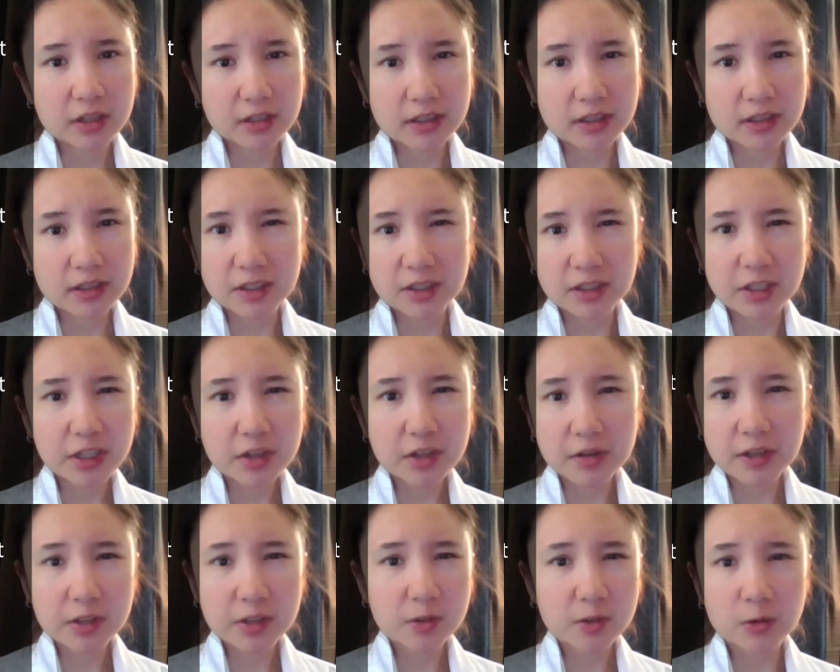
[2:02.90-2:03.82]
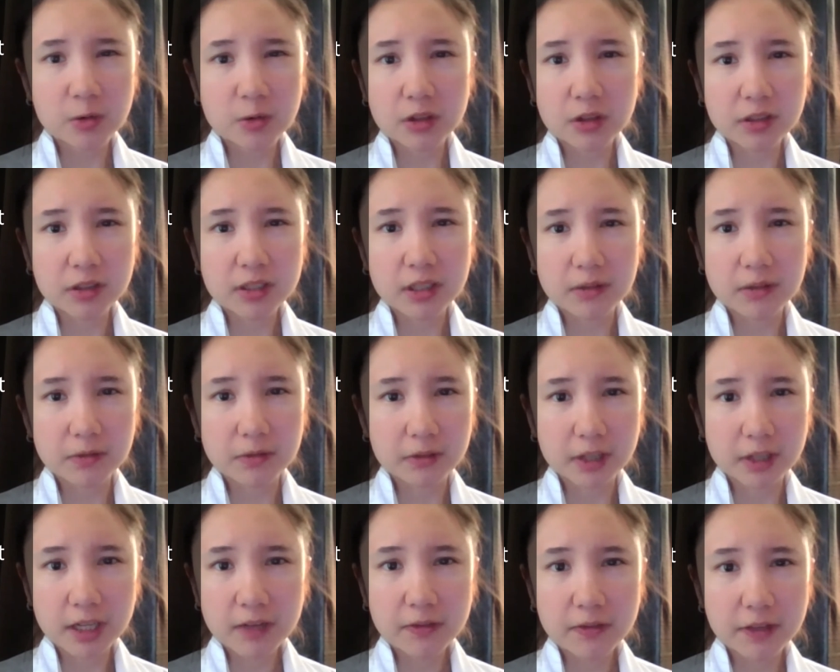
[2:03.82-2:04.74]
is the decreased quality of
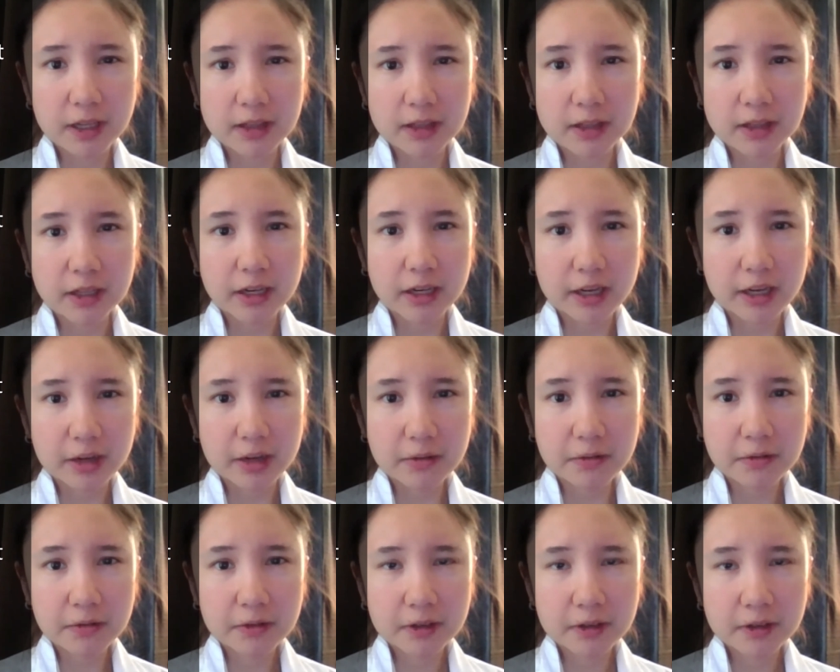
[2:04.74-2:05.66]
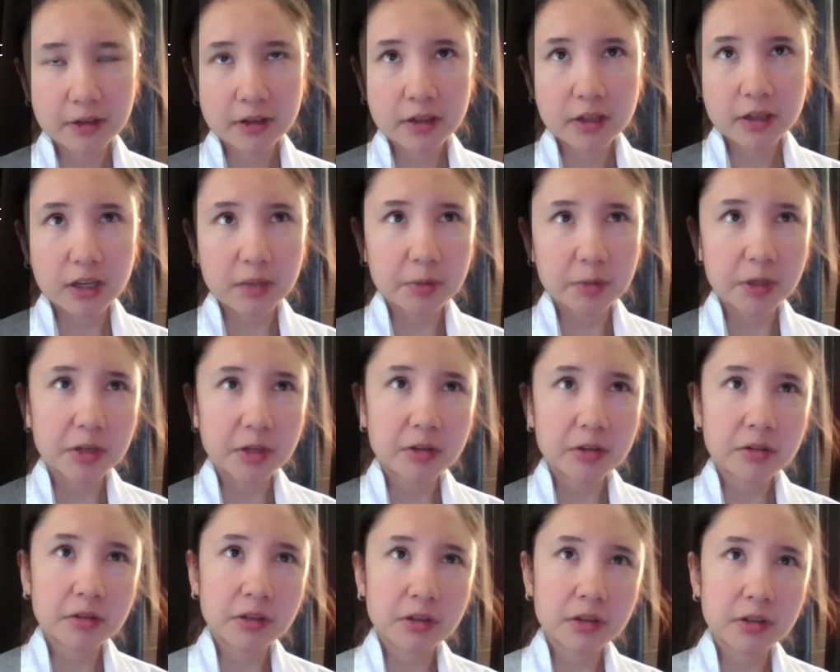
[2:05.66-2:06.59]
life that they have. I mean,
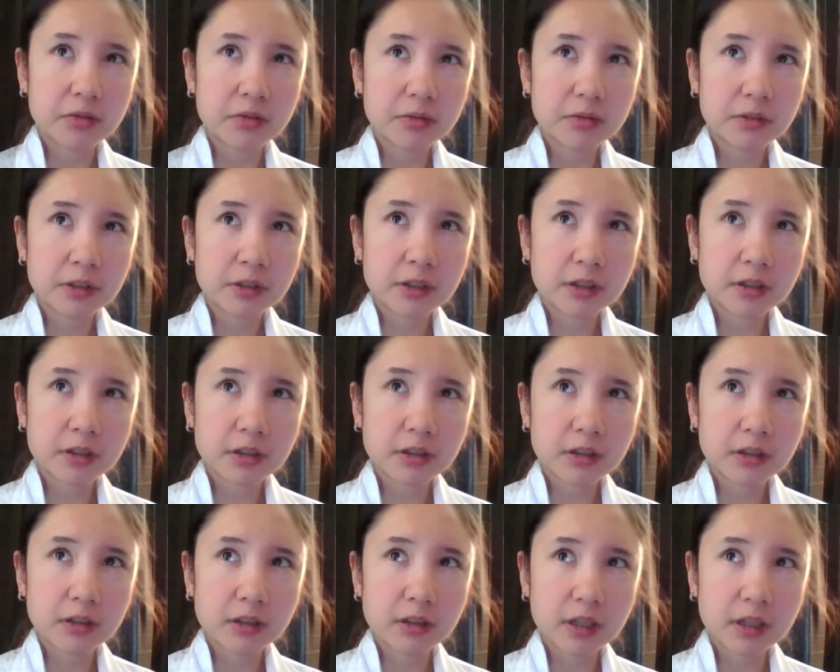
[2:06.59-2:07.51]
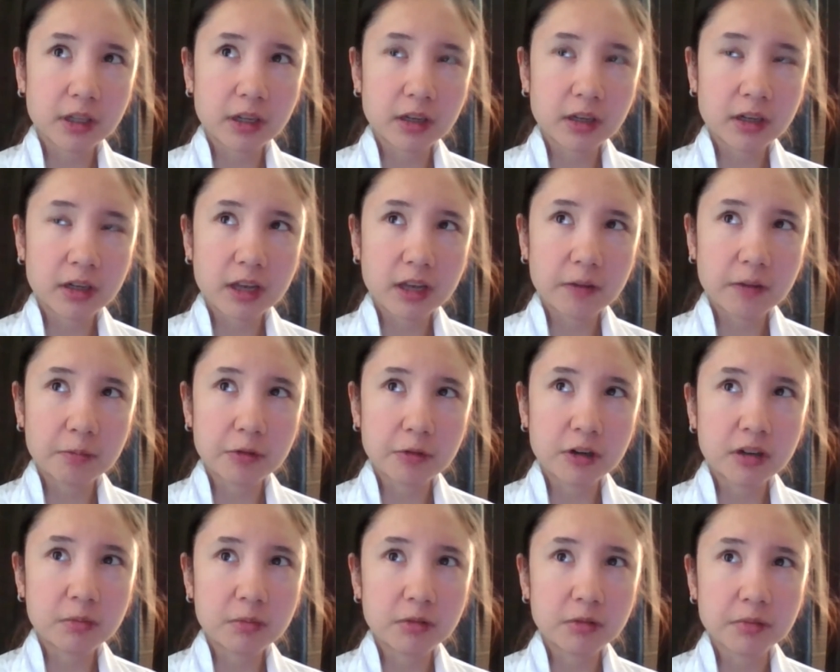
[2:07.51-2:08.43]
not only are they going to have
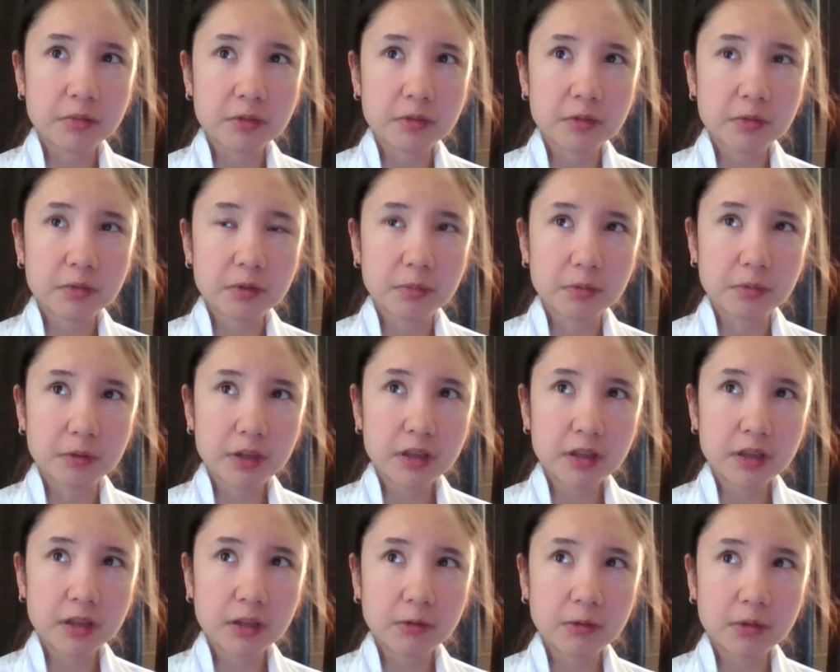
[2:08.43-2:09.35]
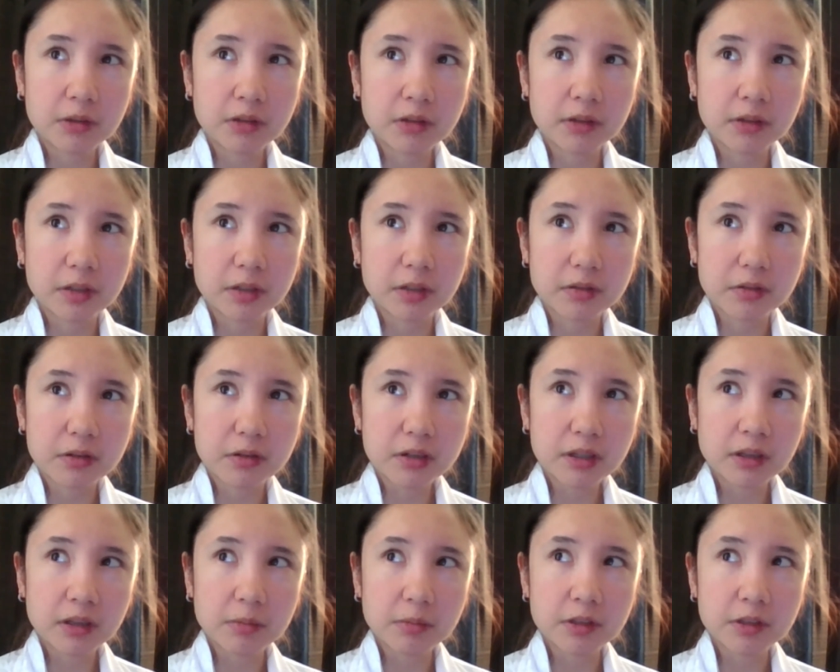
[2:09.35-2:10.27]
problems with breathing when they're exerting
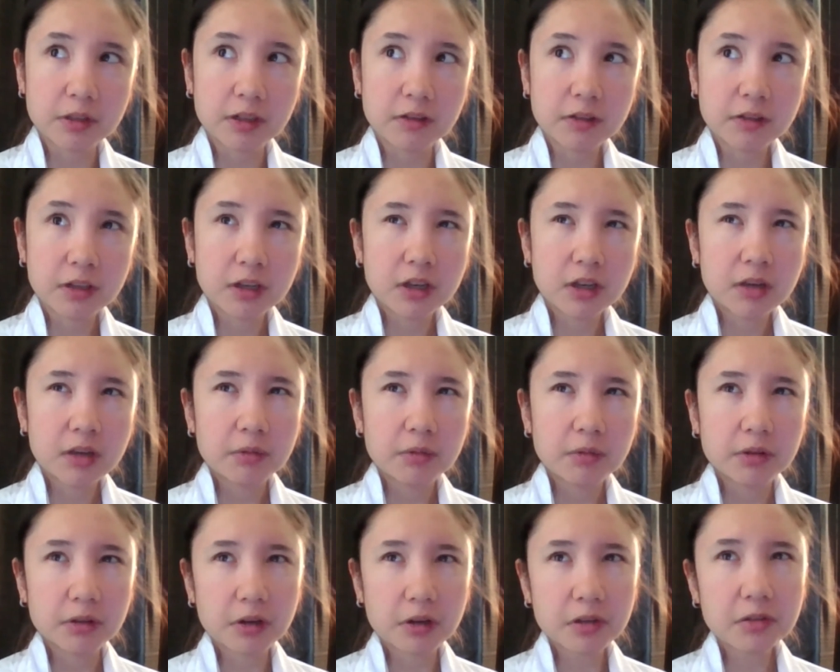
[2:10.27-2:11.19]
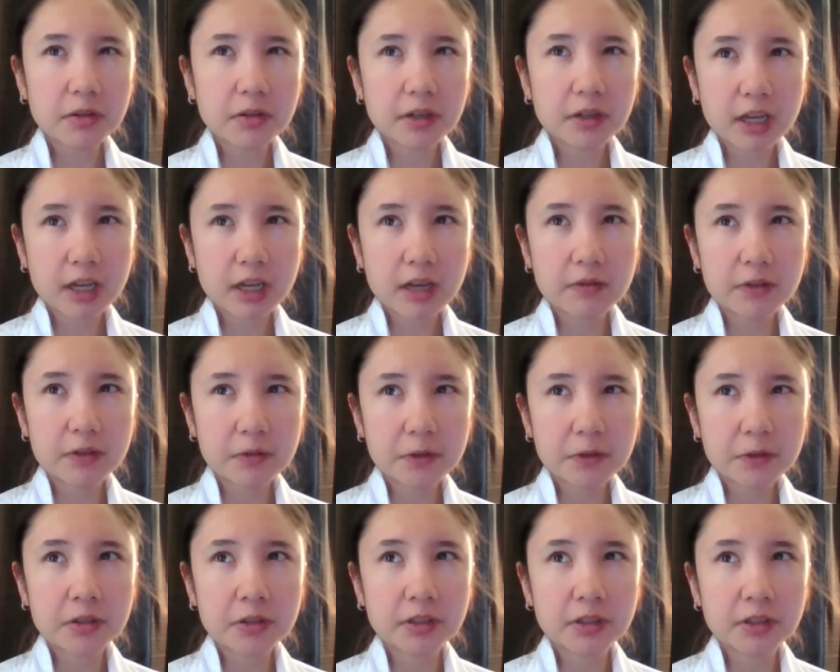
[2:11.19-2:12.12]
themselves, but they're also going to have
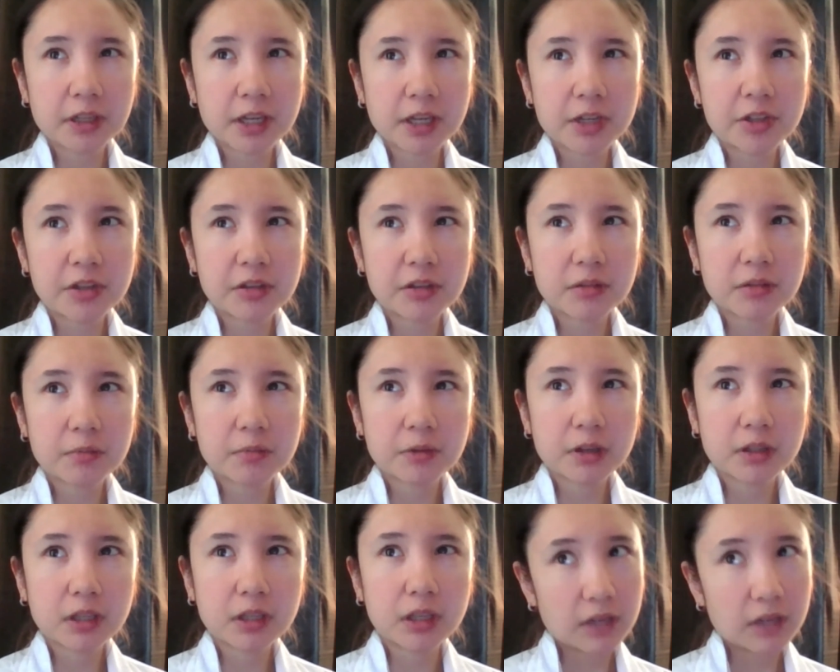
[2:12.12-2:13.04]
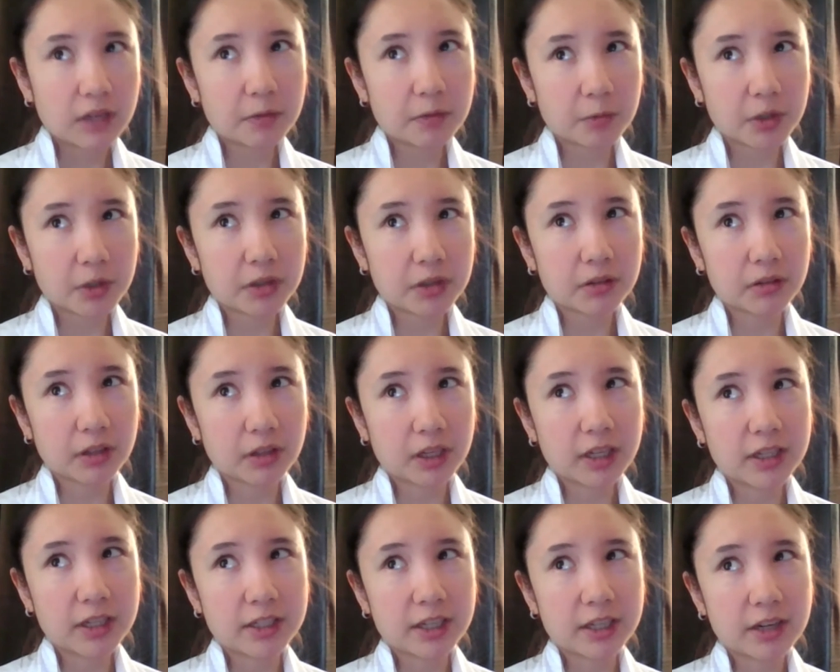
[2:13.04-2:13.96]
difficulty catching their breath even when they're
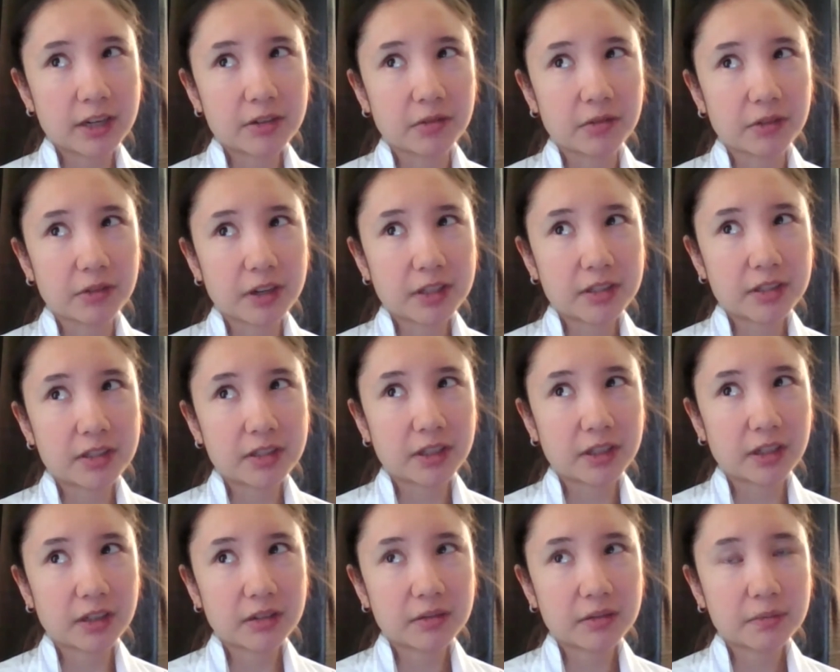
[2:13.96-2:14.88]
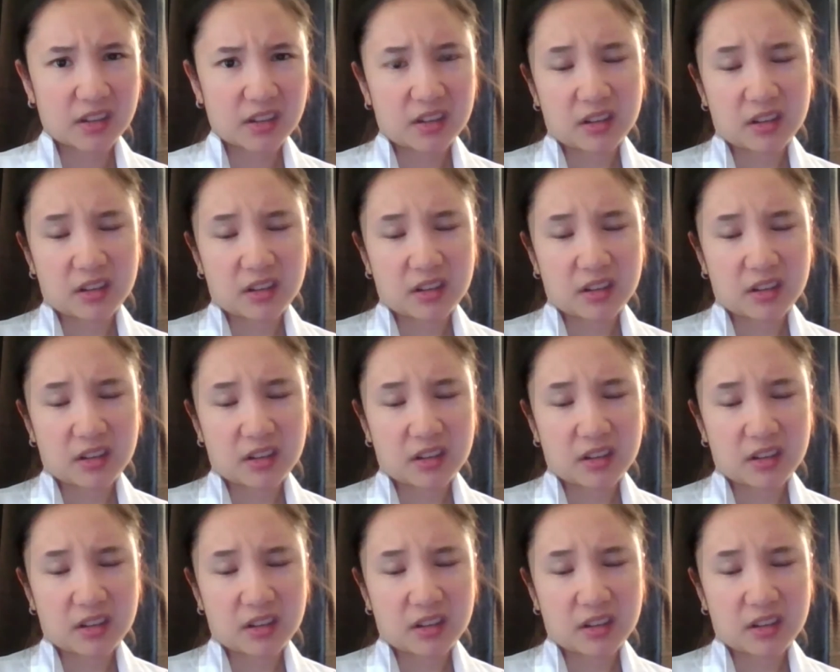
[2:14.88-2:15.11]
lying down and resting.